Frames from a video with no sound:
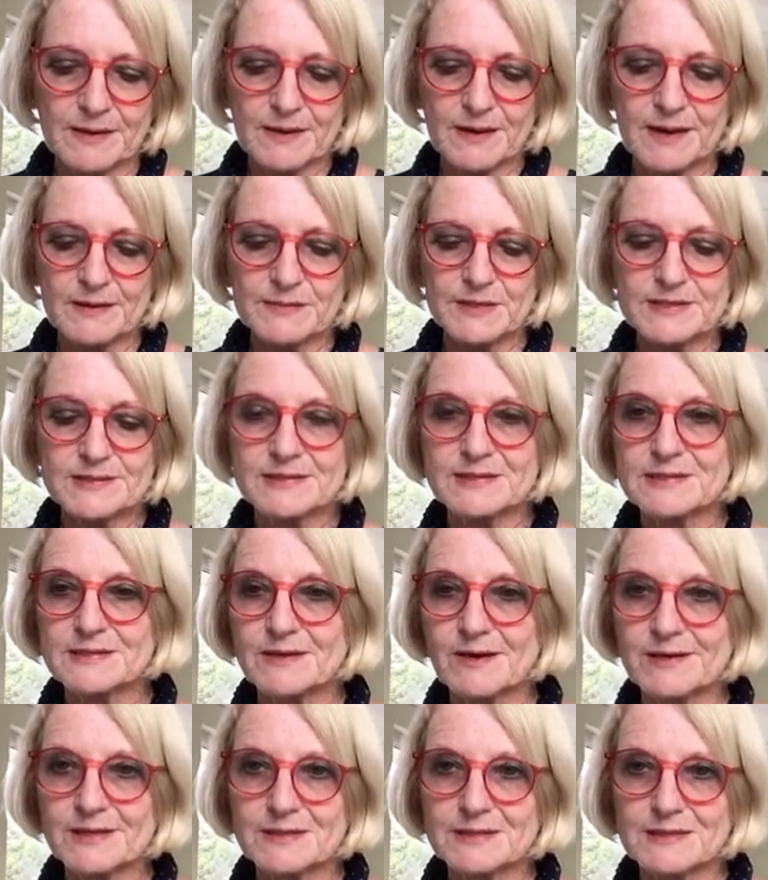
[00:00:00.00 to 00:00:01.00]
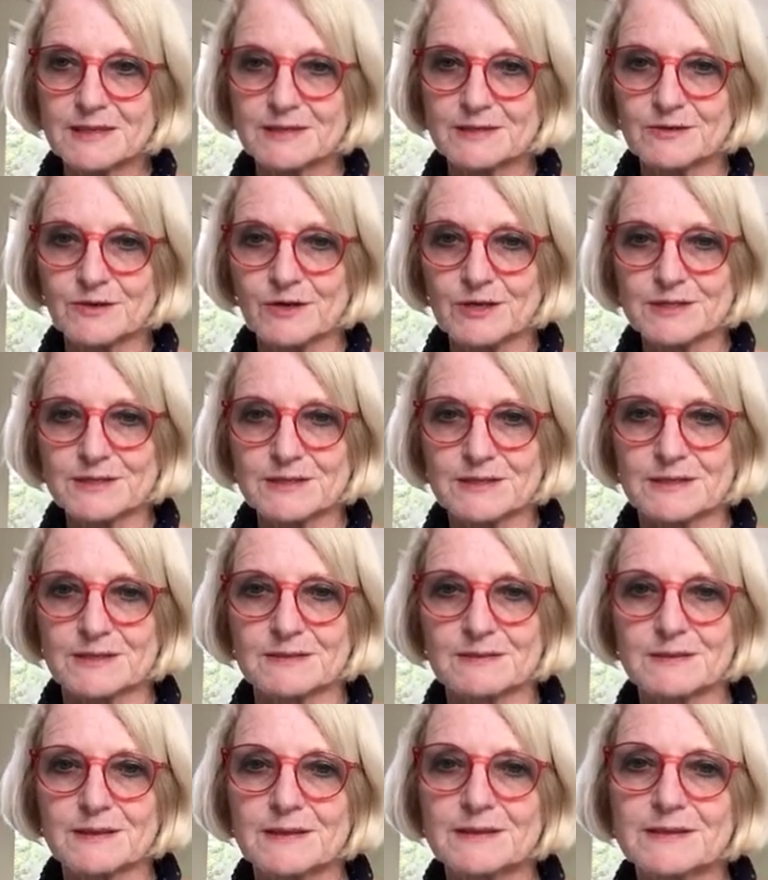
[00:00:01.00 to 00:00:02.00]
There's Design and
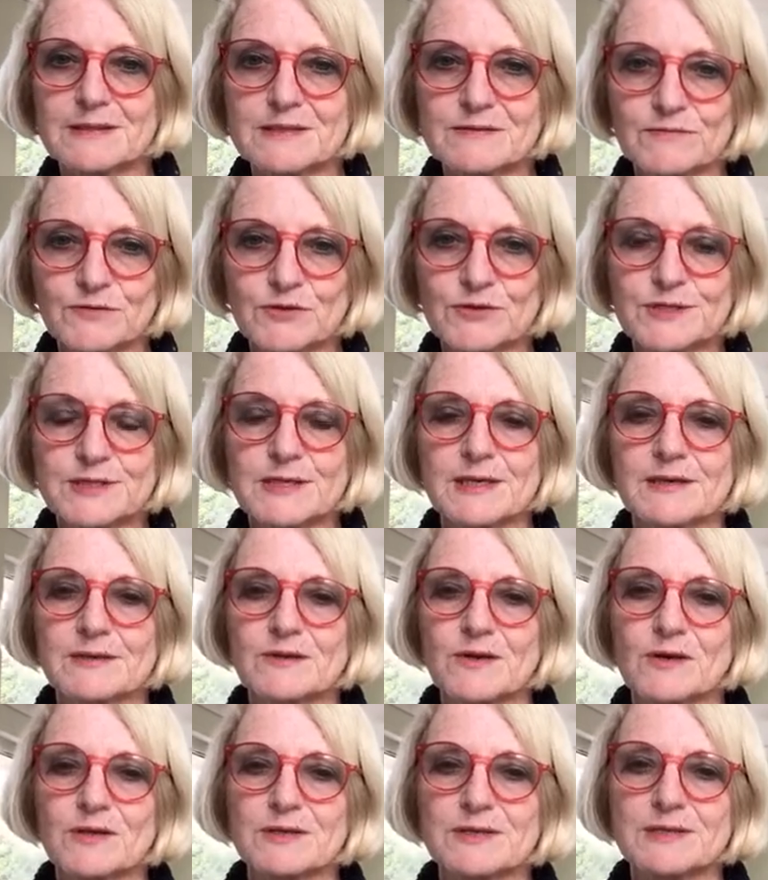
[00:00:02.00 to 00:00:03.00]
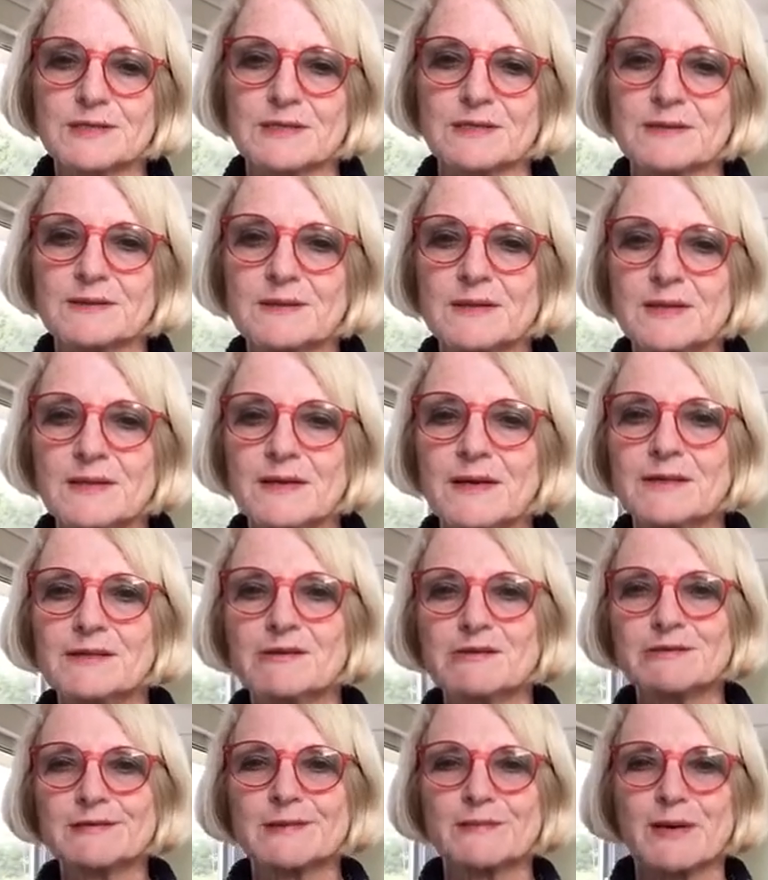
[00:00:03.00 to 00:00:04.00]
Technology, and there's Food Technology, and
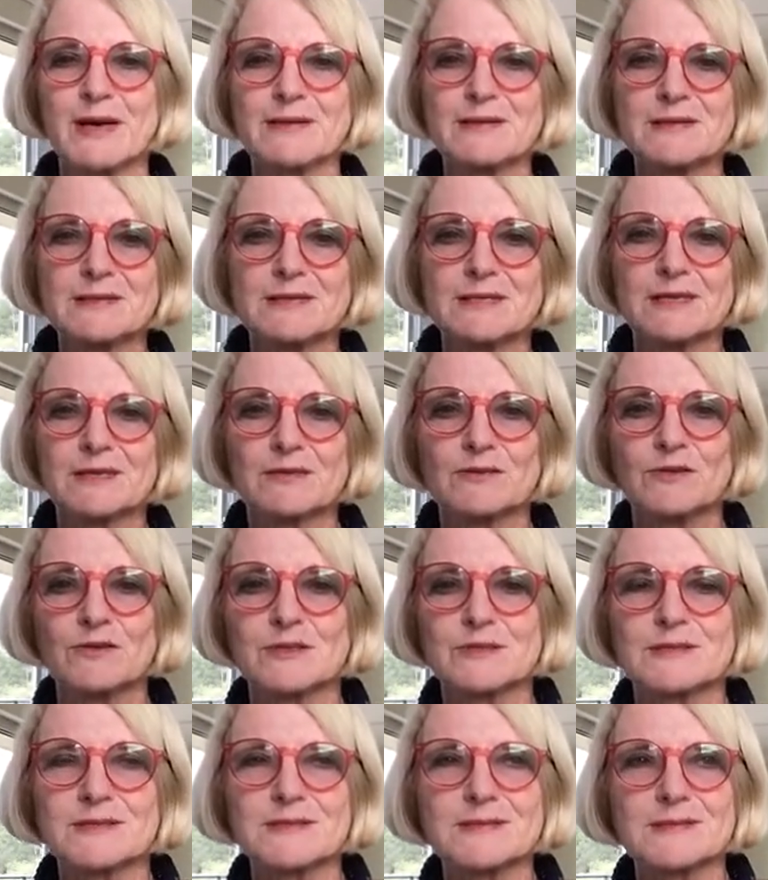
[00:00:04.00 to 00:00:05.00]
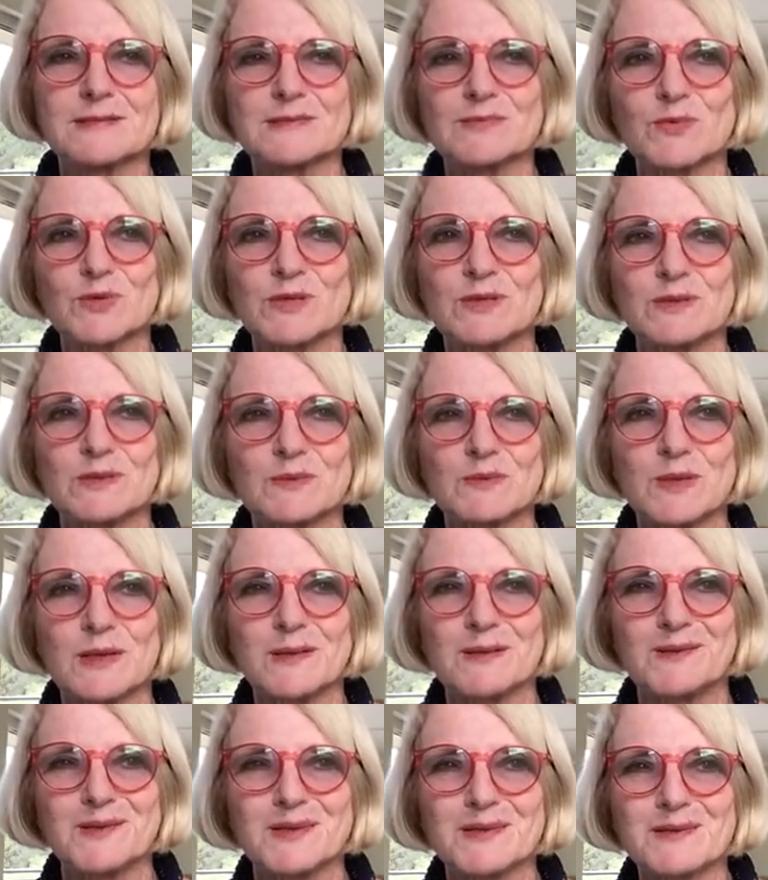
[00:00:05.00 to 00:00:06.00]
there are some other technologies as well.
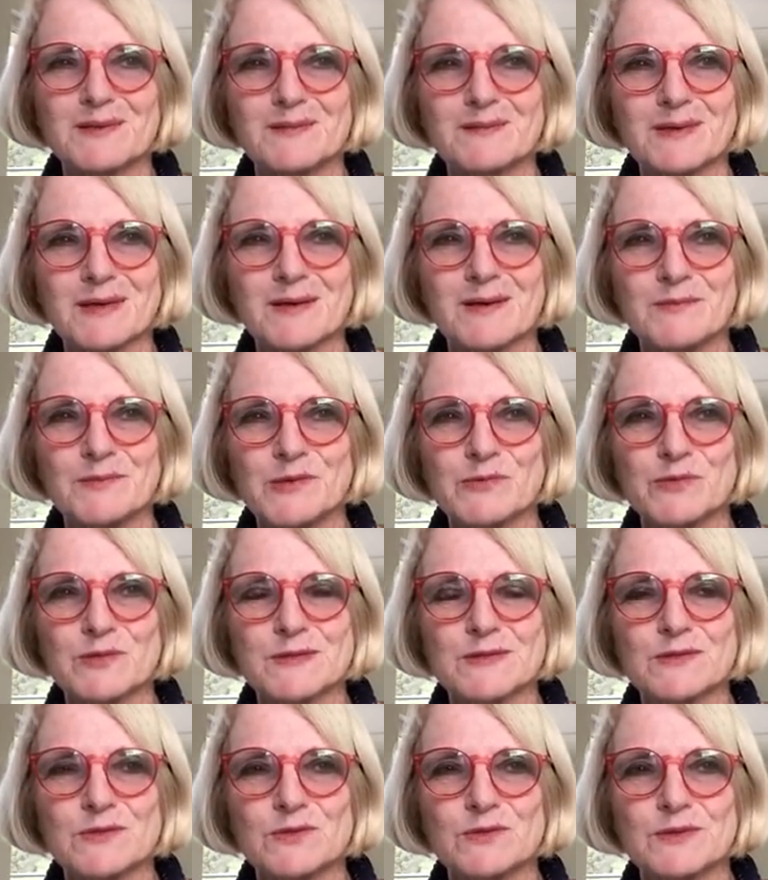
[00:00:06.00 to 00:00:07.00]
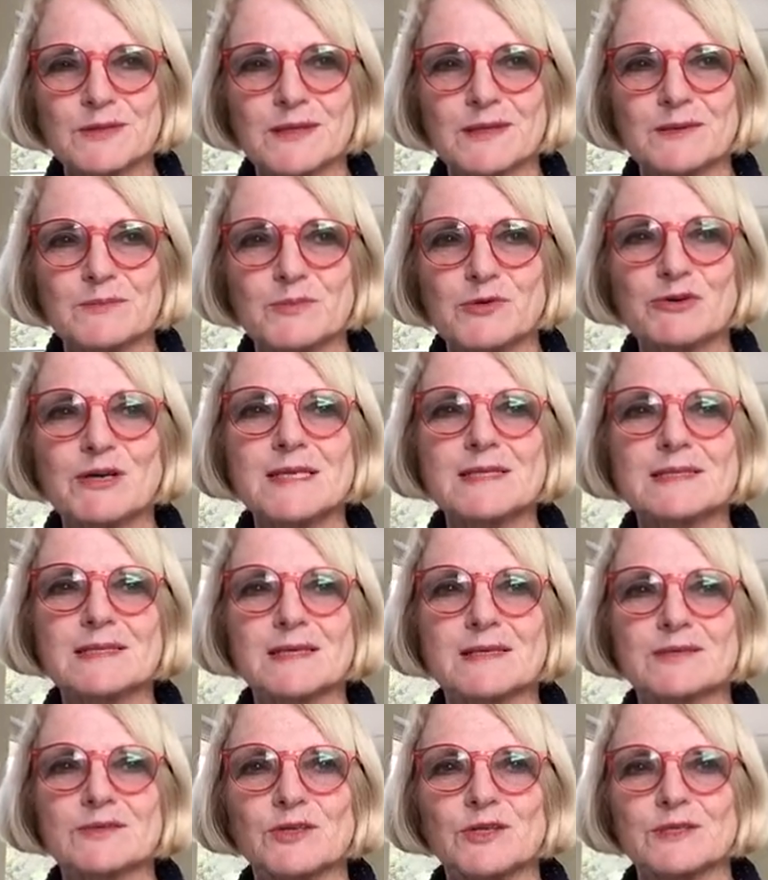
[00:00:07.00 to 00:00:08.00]
Oh, I can't remember what it's called now. Marine
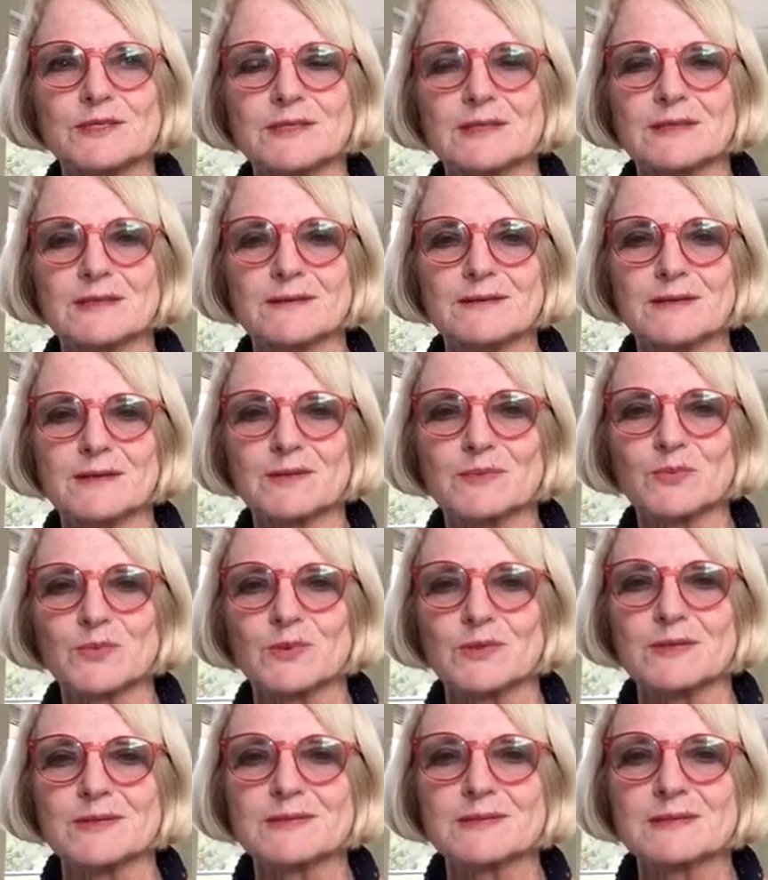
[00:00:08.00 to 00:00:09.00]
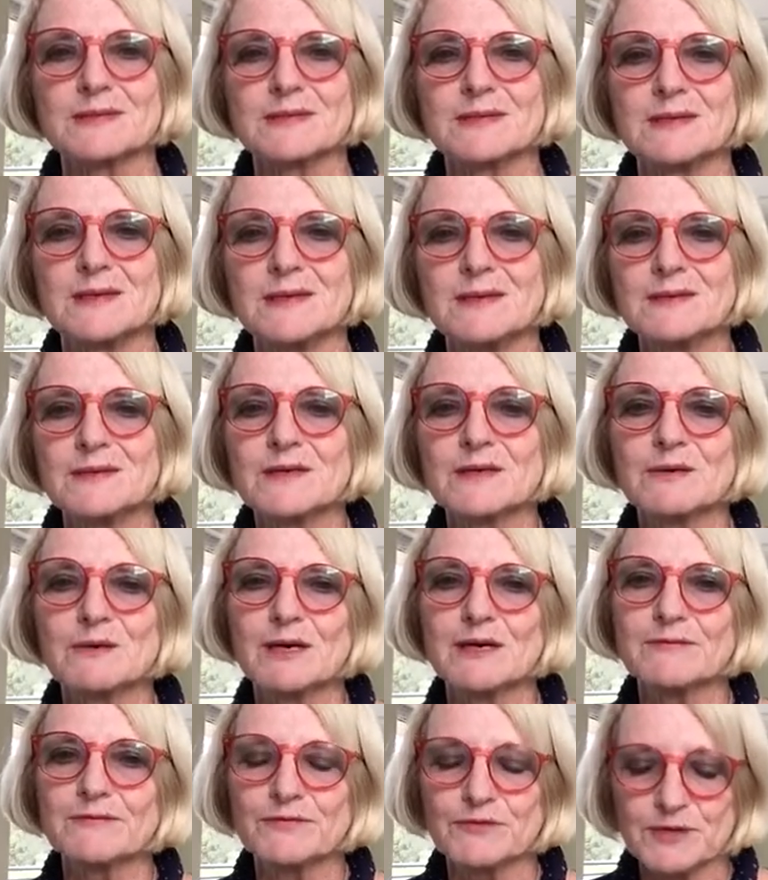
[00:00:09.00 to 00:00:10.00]
Technology, I think it was. You're
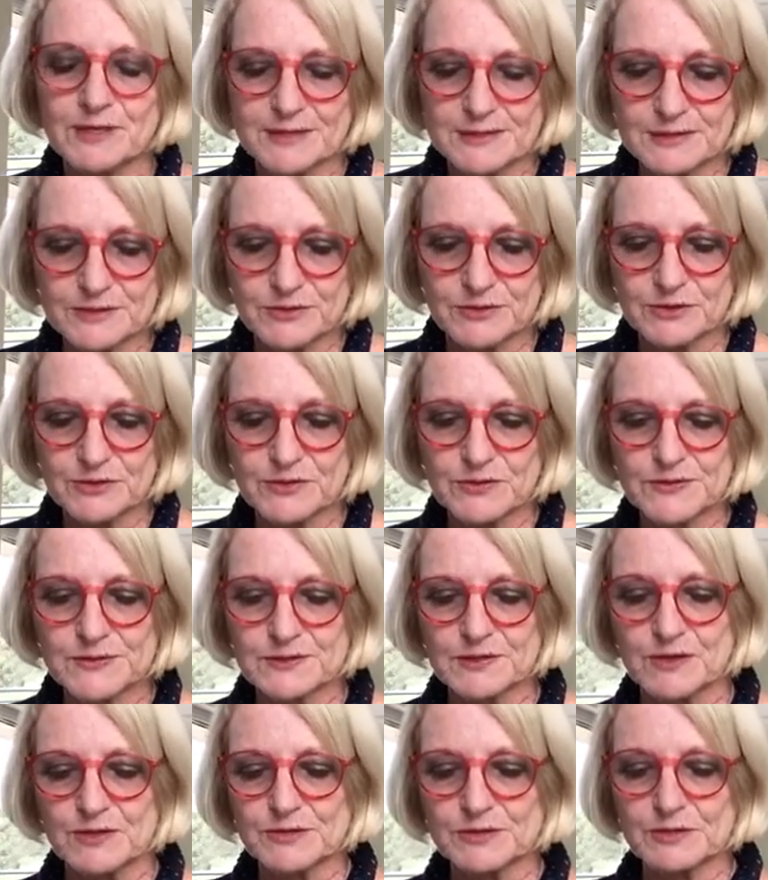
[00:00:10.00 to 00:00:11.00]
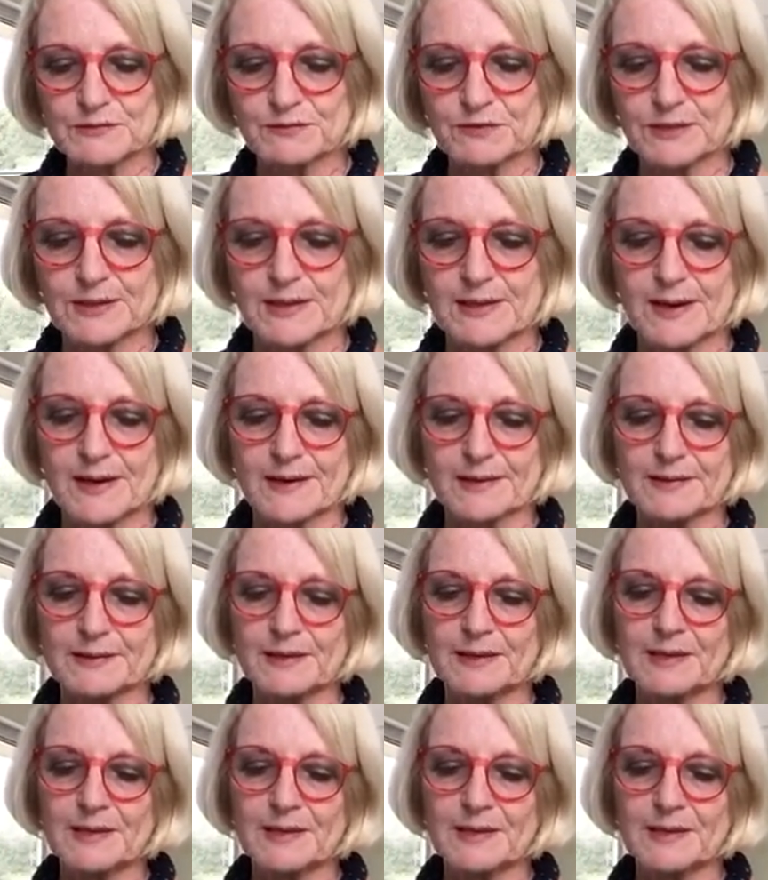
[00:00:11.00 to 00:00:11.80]
quite free to use those if you like.